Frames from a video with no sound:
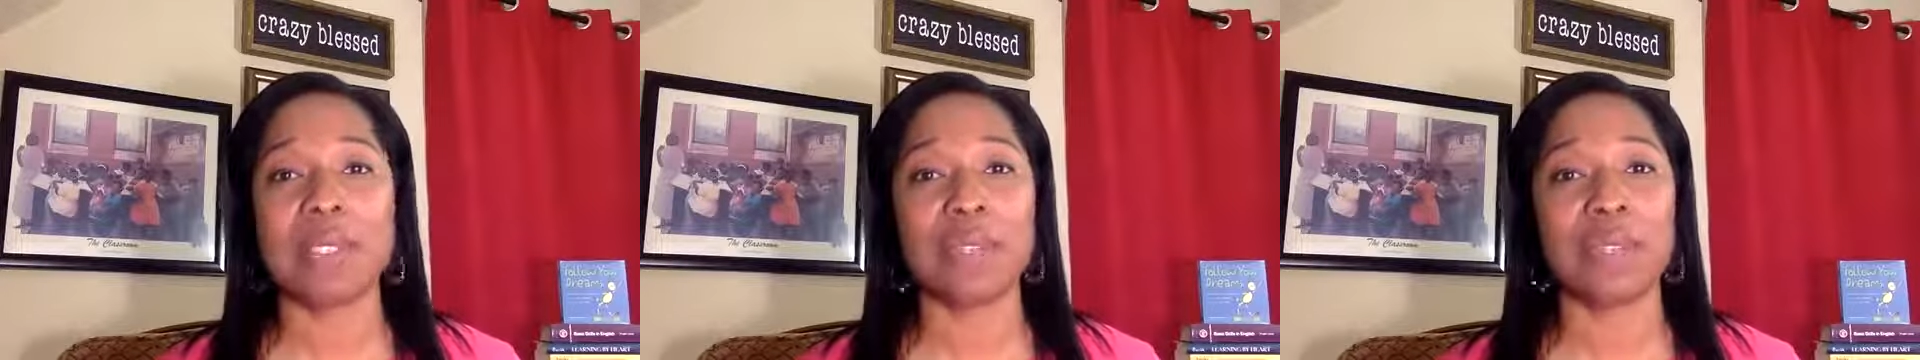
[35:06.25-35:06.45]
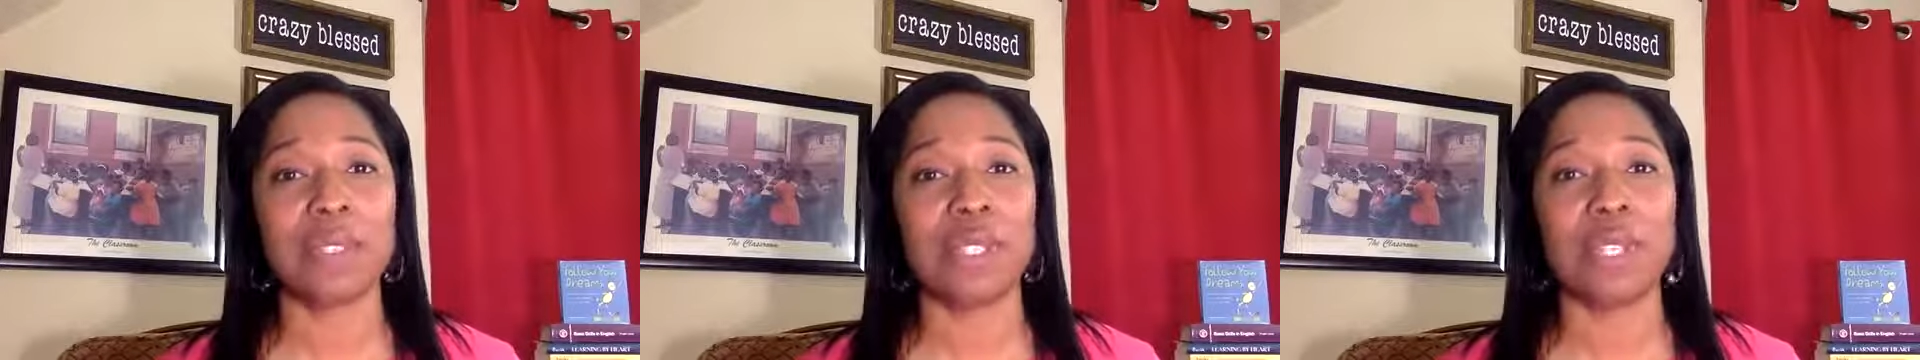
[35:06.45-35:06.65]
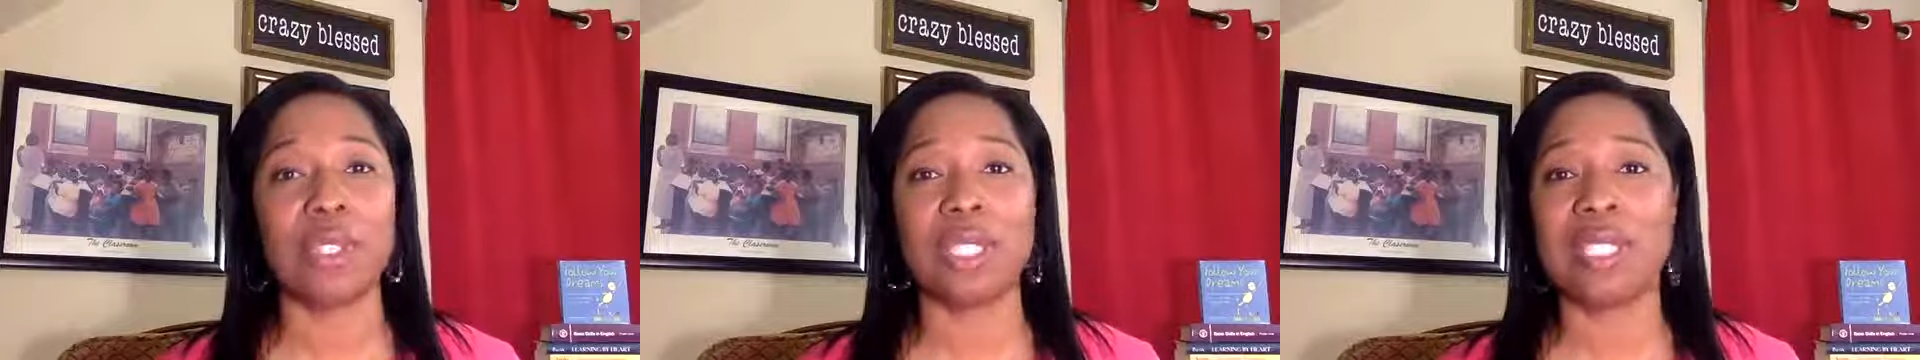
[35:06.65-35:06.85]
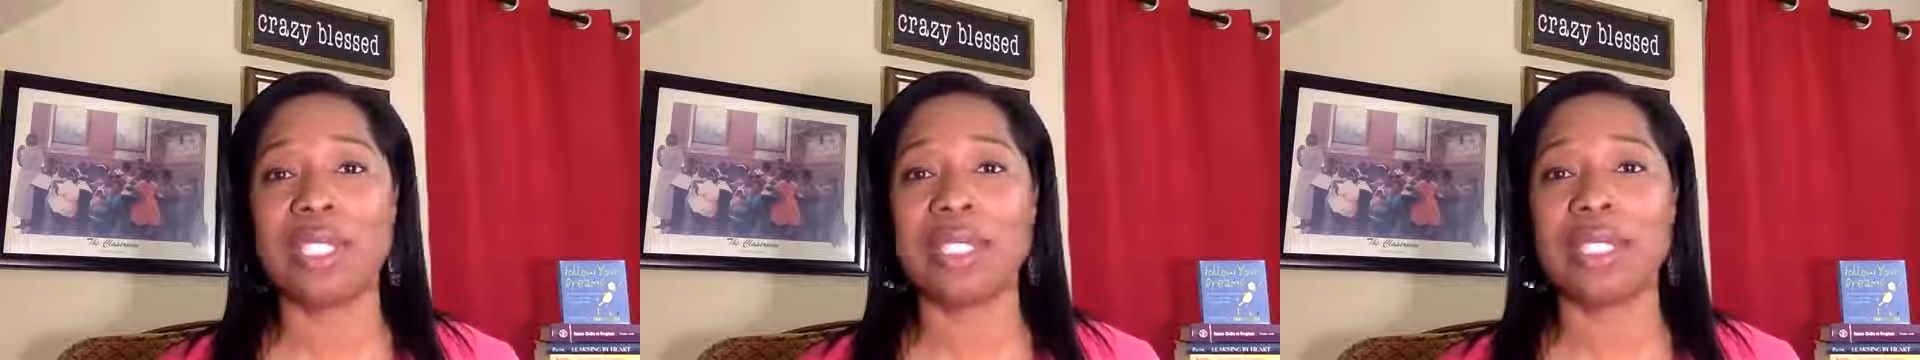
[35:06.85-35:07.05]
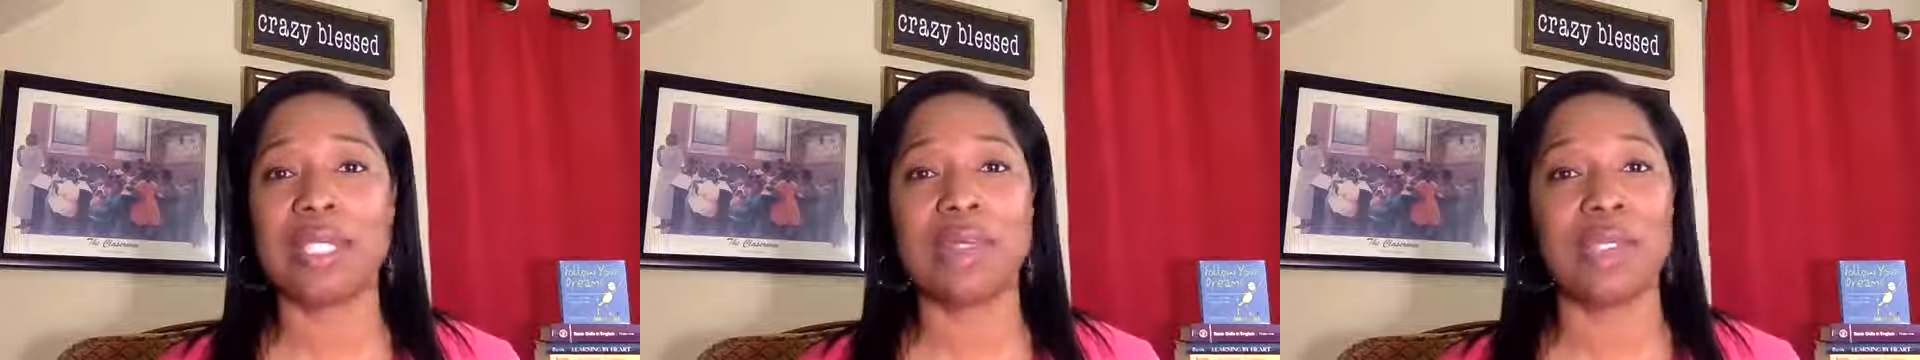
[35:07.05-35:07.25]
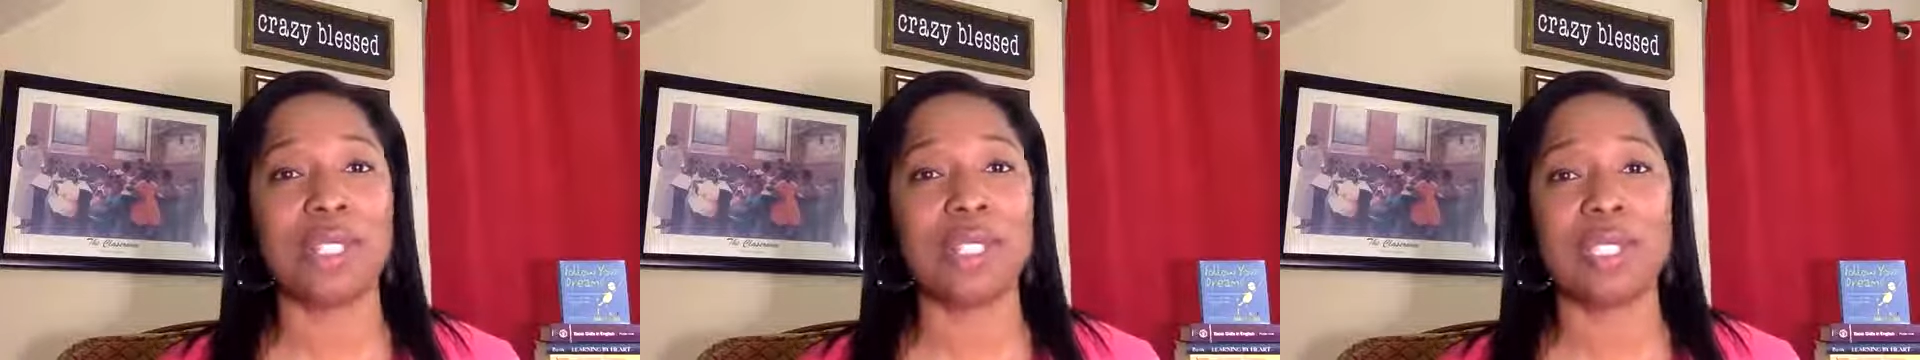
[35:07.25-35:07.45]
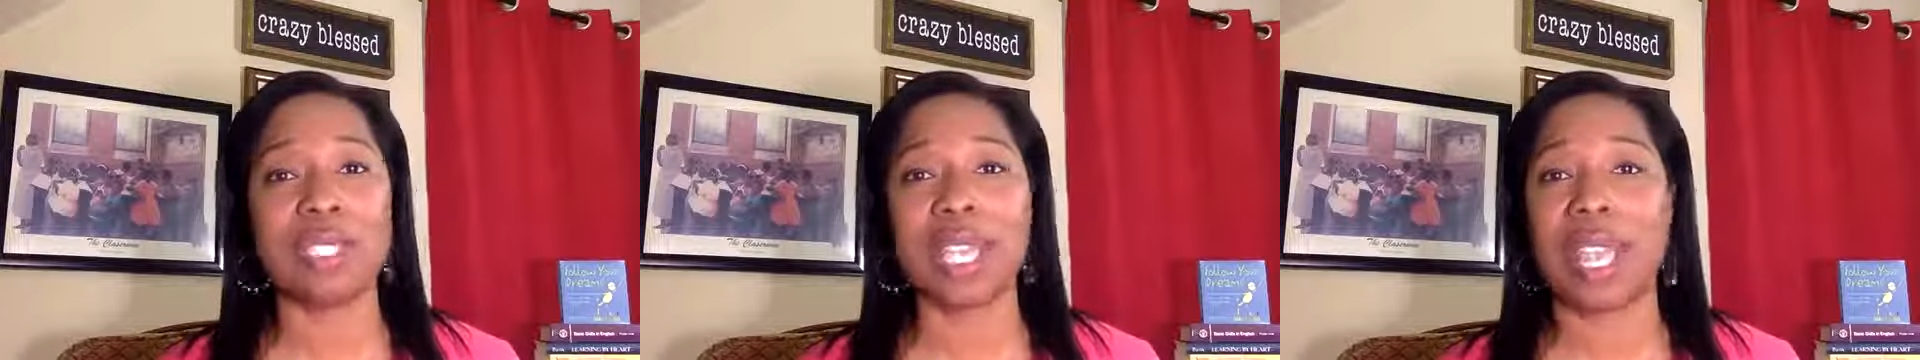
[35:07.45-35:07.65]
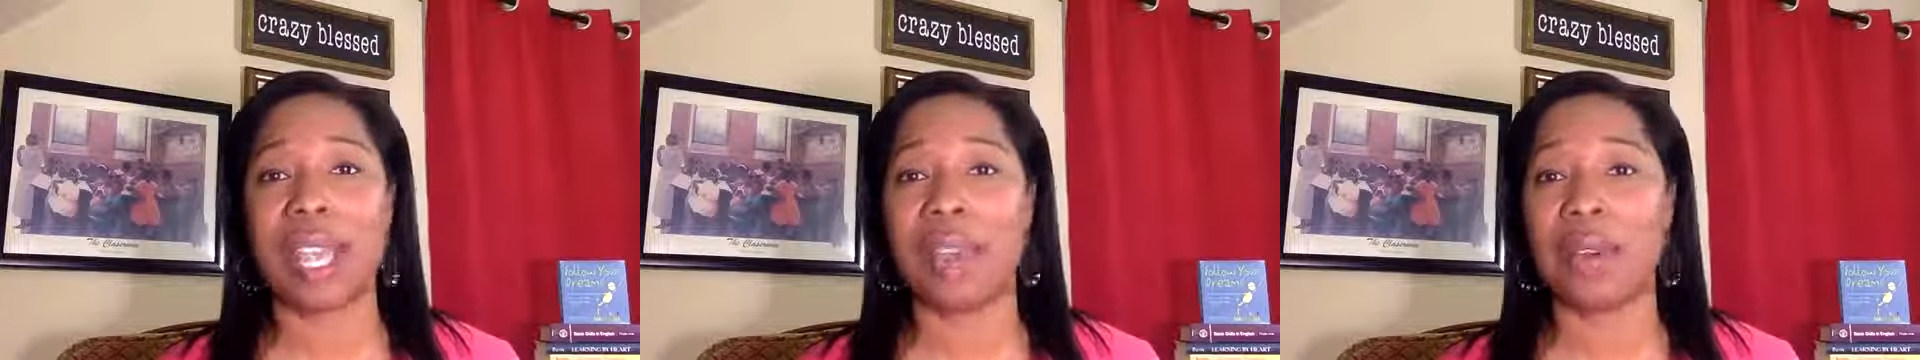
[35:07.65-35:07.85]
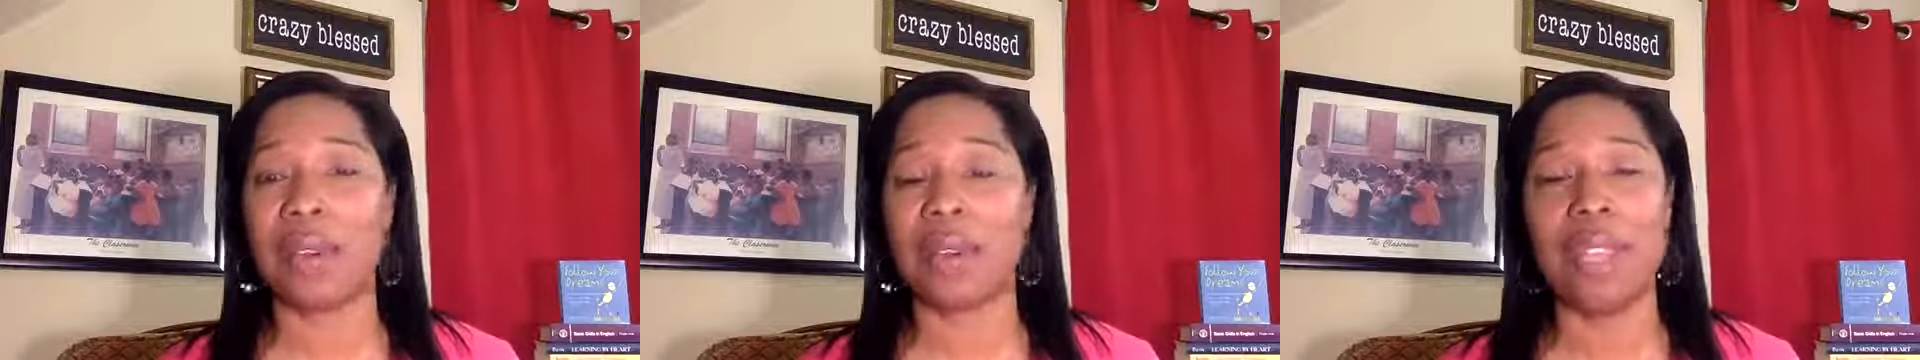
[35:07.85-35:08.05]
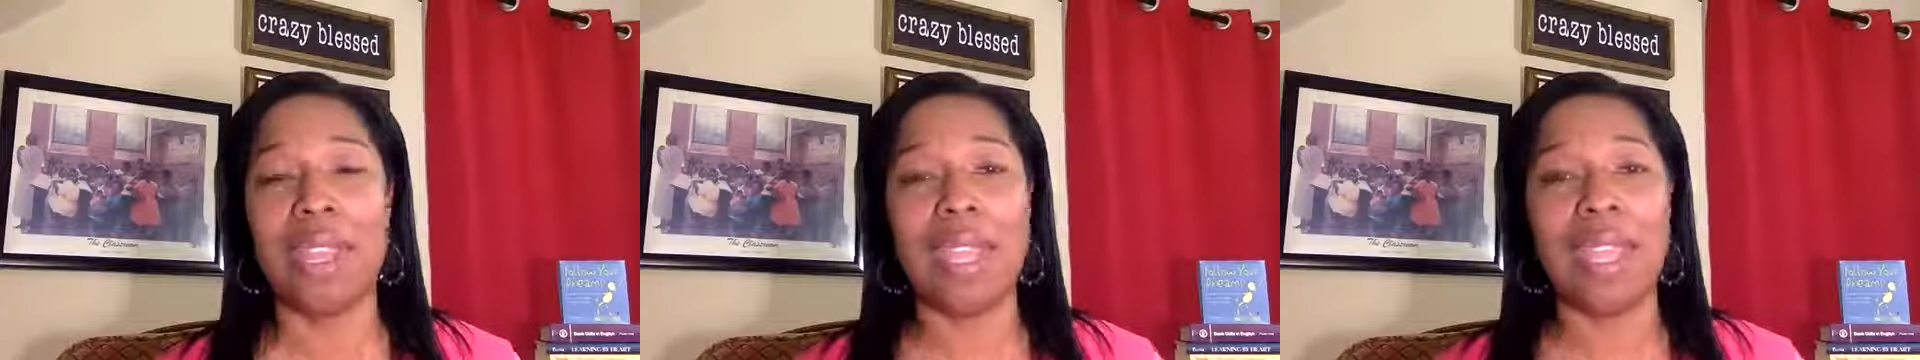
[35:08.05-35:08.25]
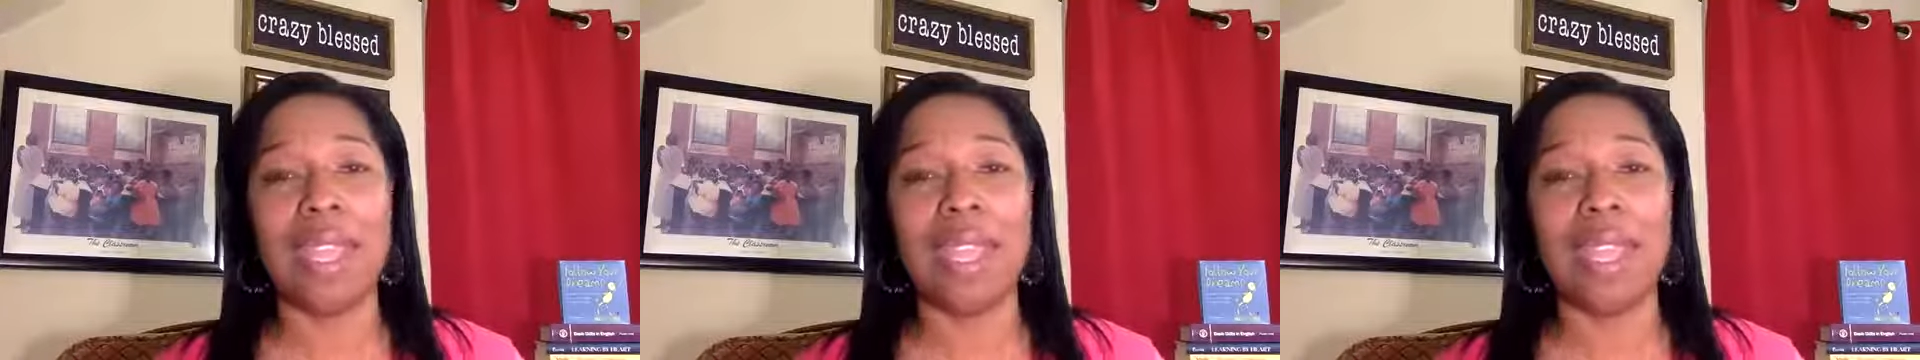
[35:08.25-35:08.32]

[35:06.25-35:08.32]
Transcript: difficult, it's difficult now.